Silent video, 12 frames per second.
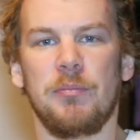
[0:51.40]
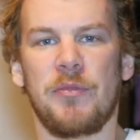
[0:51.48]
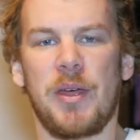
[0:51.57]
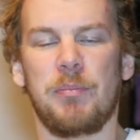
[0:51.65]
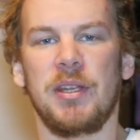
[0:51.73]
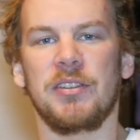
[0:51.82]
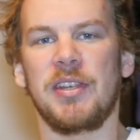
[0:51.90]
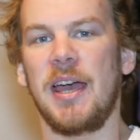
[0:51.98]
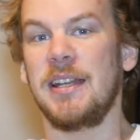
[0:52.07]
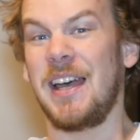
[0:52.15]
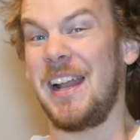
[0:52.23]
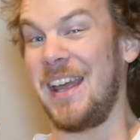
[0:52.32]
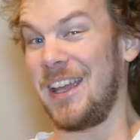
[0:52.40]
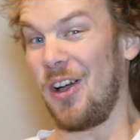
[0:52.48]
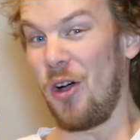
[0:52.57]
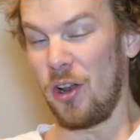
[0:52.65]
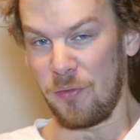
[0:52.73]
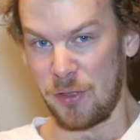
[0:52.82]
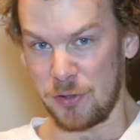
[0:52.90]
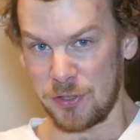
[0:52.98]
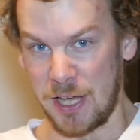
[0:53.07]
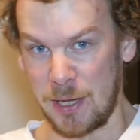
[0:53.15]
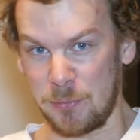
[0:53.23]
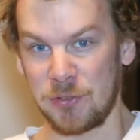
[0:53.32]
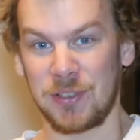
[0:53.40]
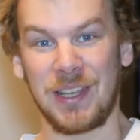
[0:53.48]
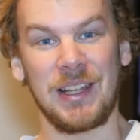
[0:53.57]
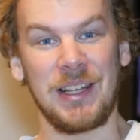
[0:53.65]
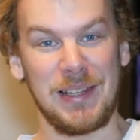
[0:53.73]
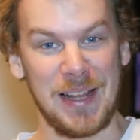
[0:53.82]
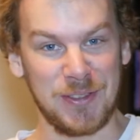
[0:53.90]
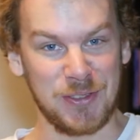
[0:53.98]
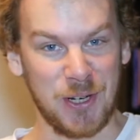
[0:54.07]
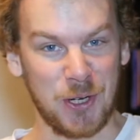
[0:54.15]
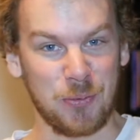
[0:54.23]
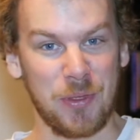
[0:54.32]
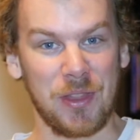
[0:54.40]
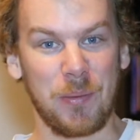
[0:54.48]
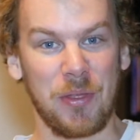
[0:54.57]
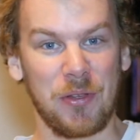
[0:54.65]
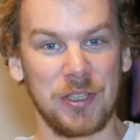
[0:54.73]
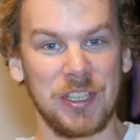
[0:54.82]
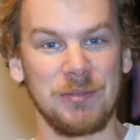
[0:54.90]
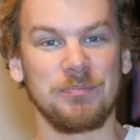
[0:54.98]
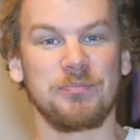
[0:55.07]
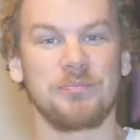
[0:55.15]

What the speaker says: That being said, I like all of those games. Let's start with number 13.